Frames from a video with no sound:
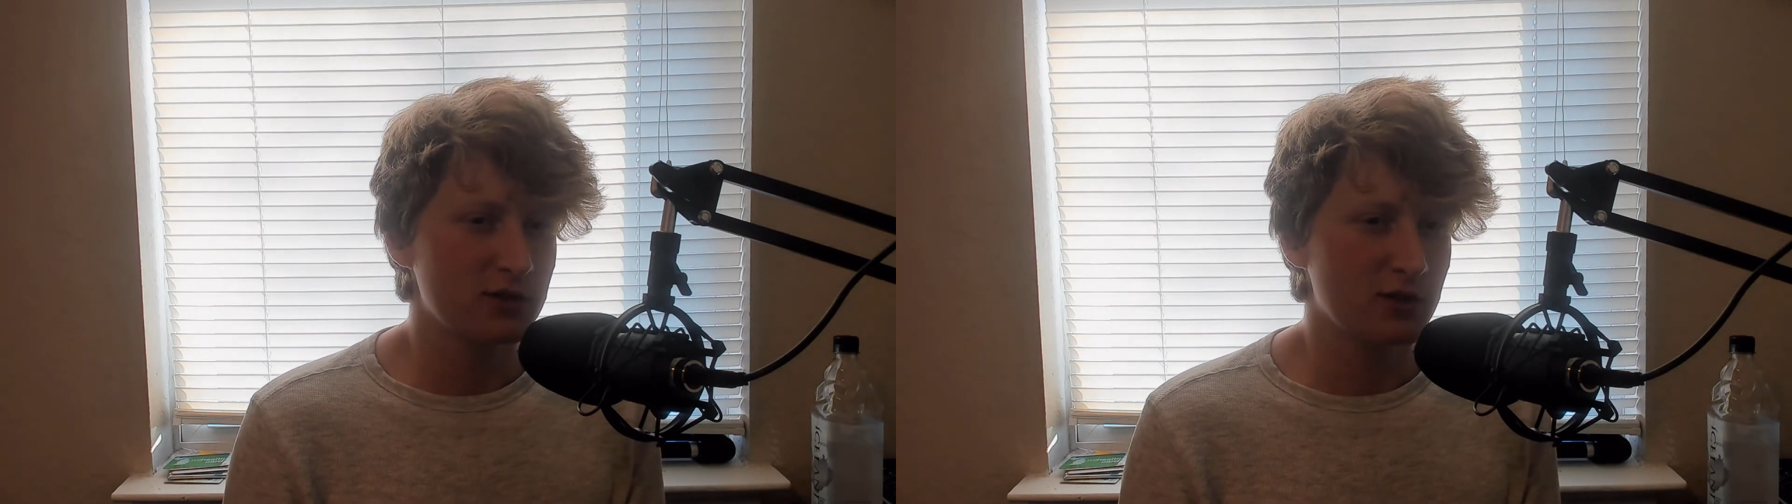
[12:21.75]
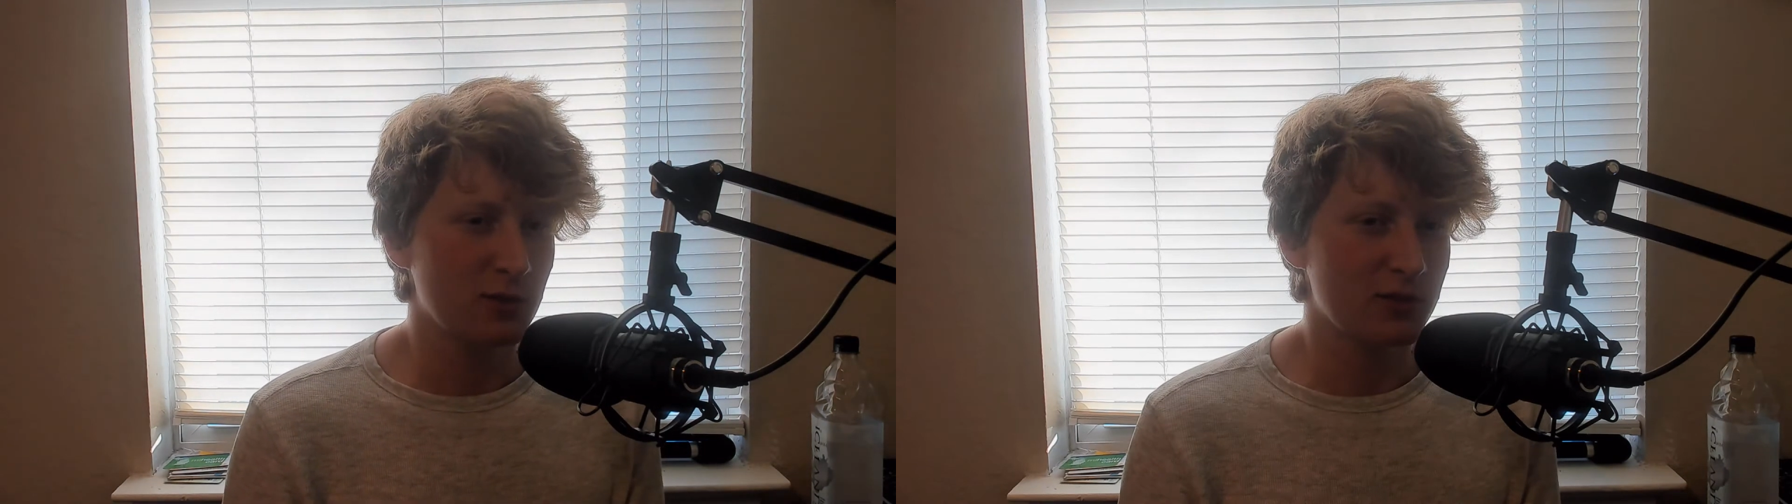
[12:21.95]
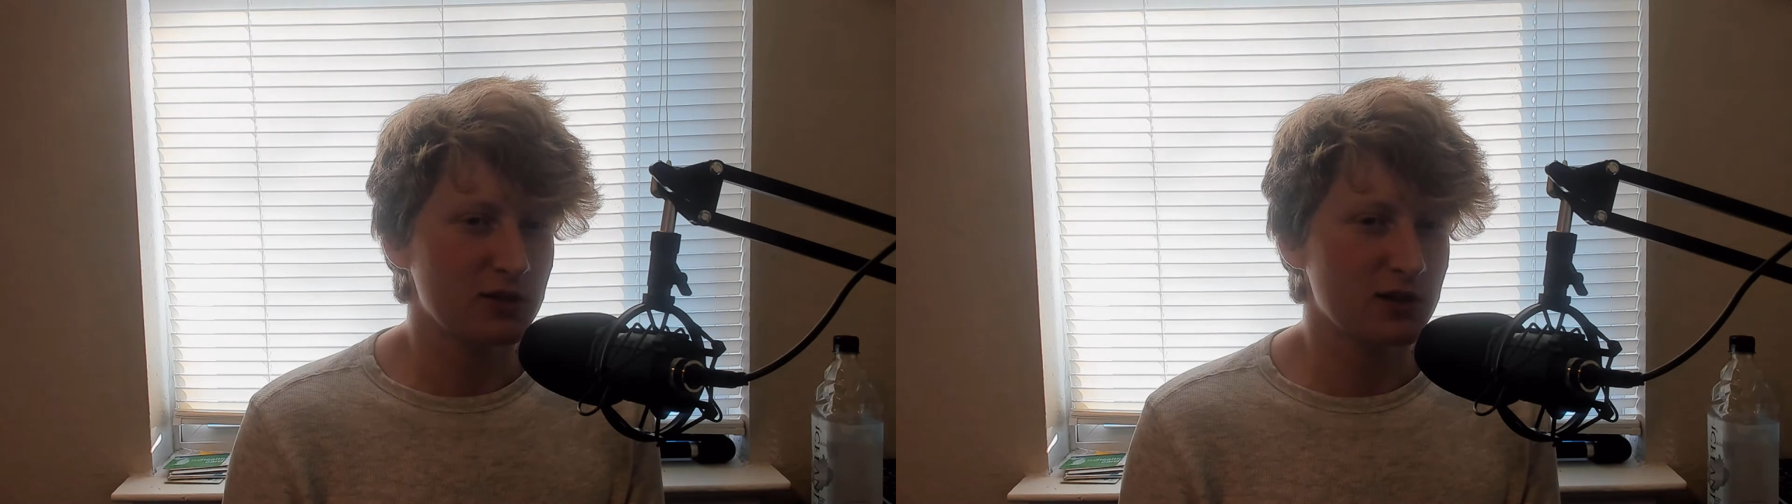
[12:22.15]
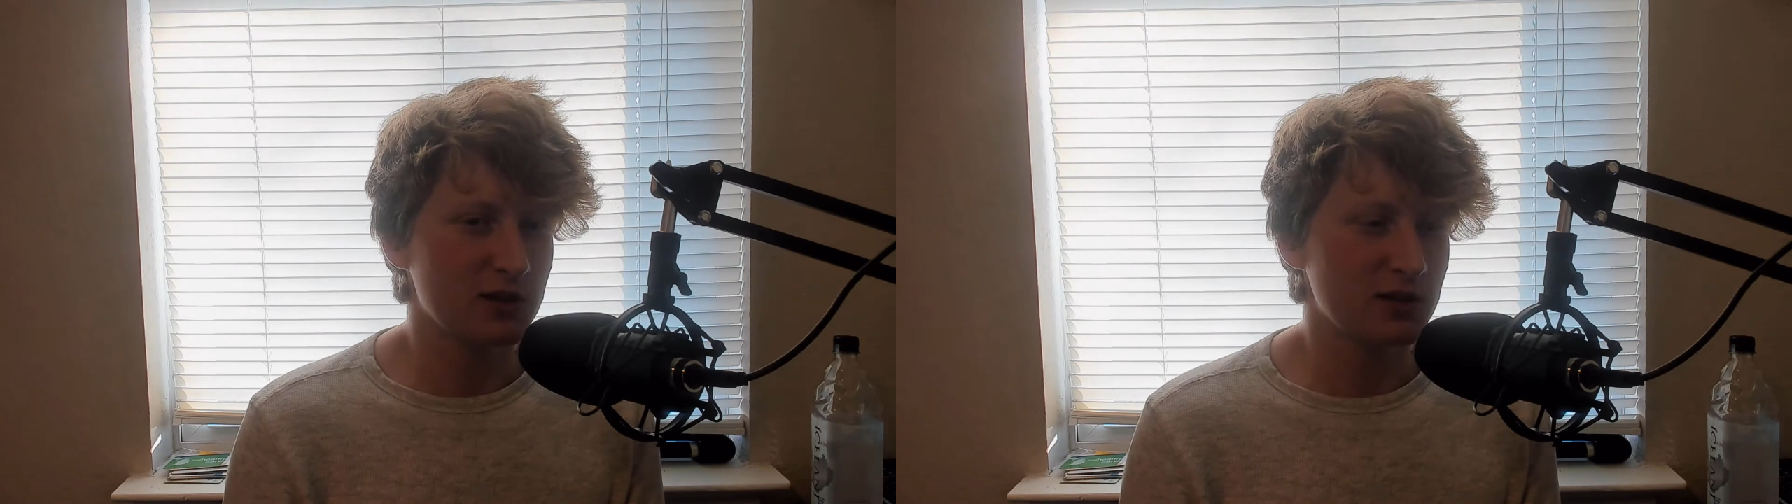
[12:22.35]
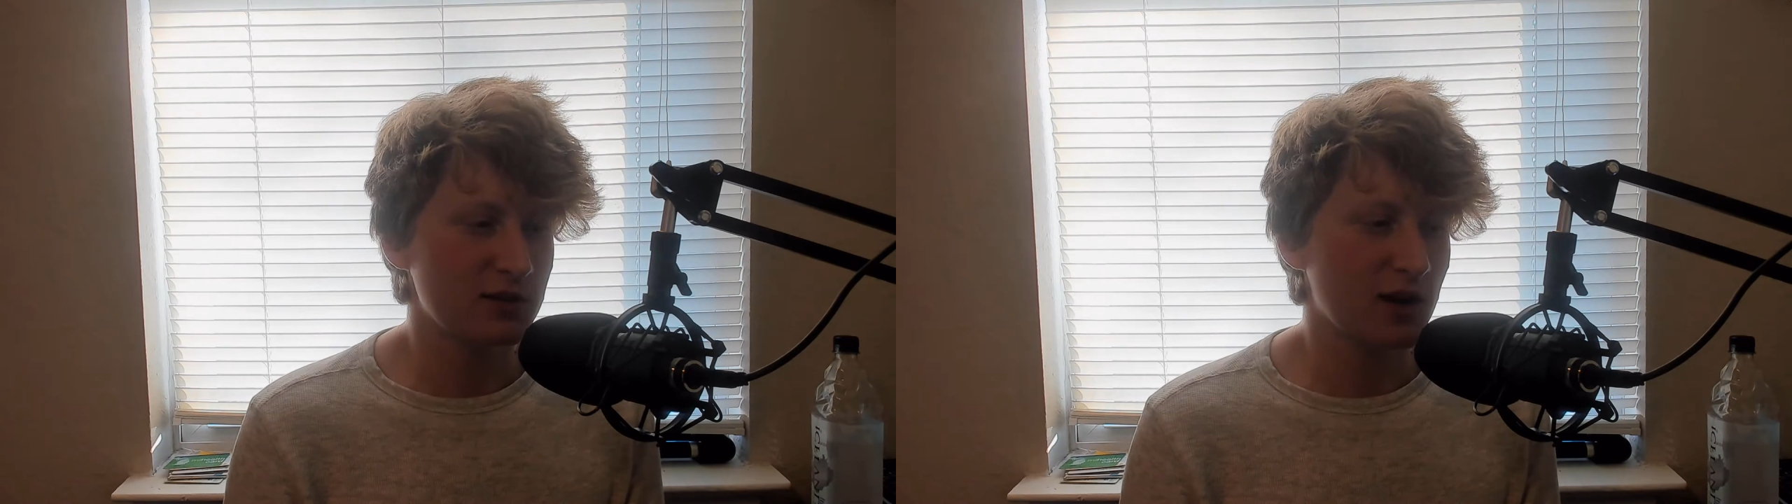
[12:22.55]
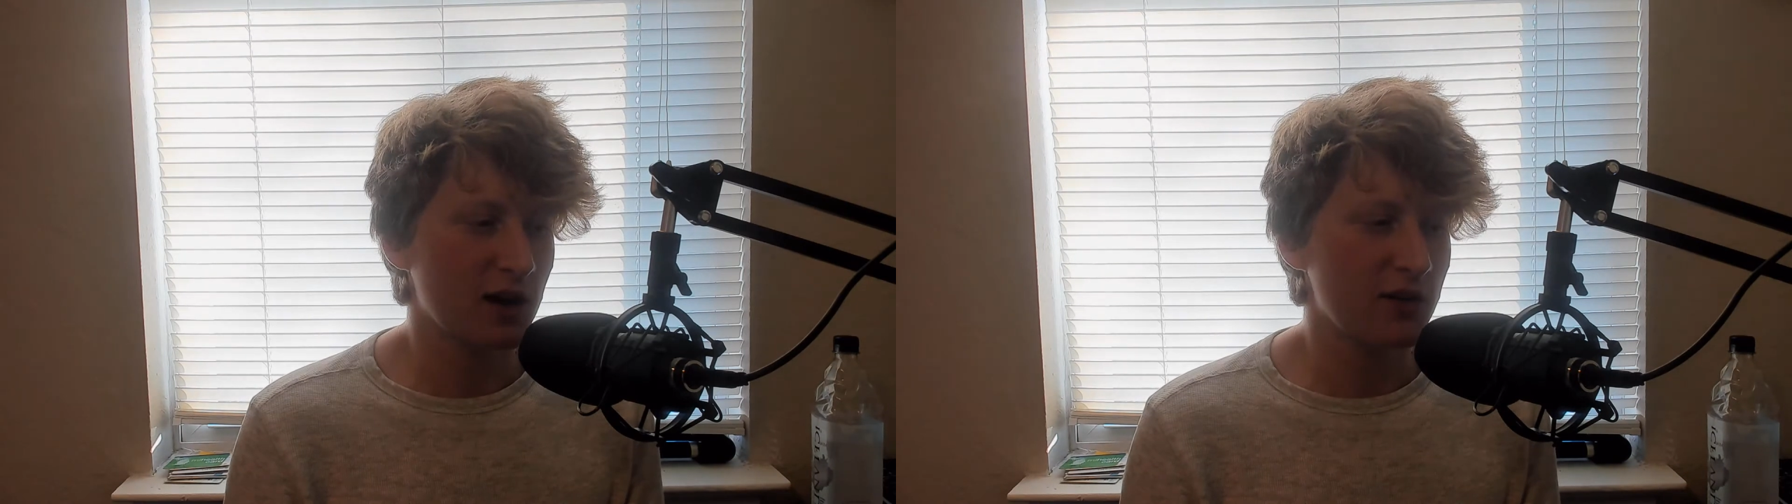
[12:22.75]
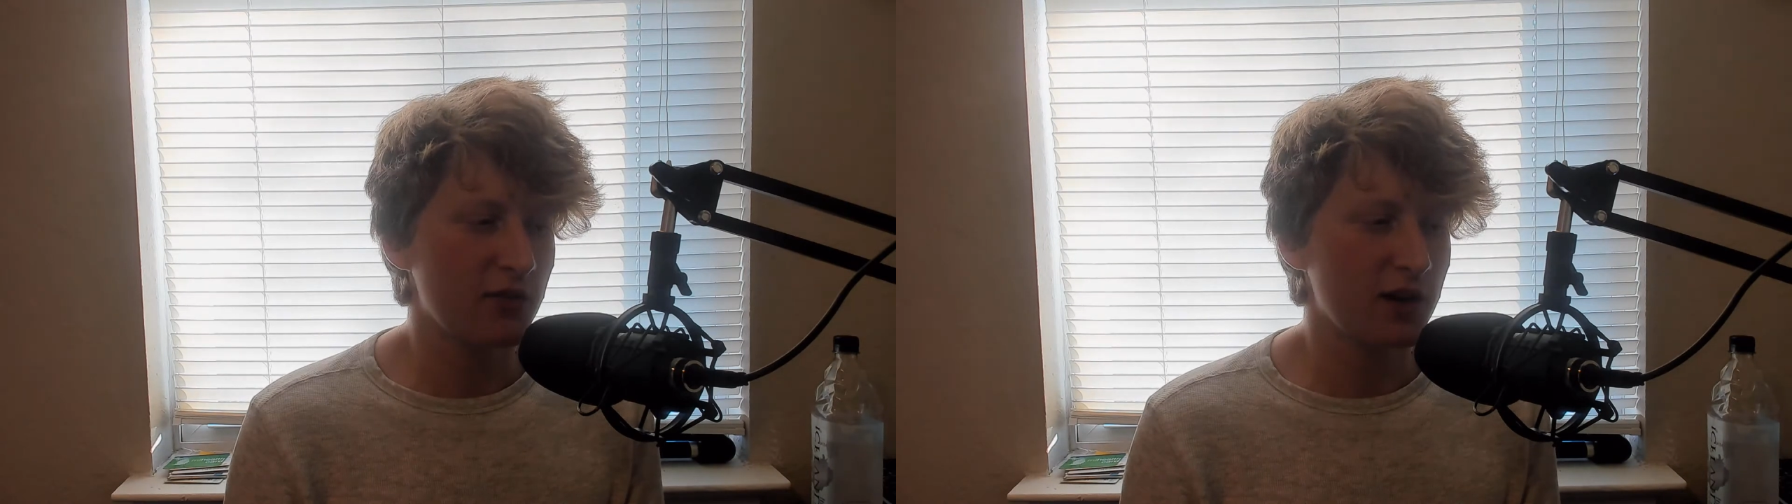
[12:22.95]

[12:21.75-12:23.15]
It's almost like they just kind of